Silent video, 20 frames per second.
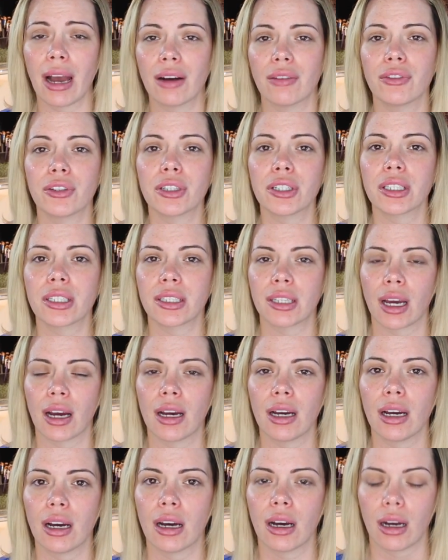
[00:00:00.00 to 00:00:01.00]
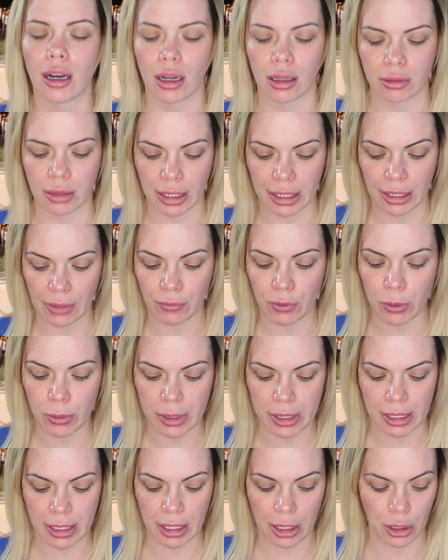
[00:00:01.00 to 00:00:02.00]
ever get, like if you
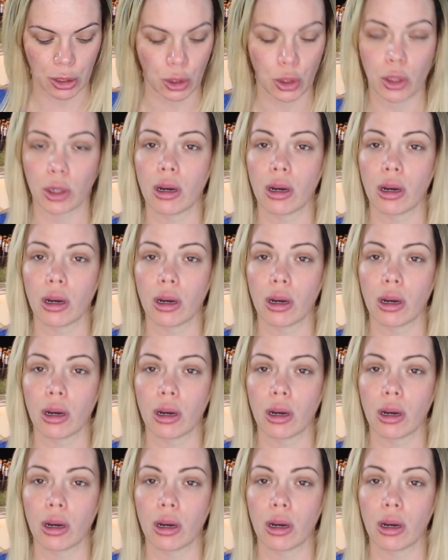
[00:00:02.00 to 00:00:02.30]
see a,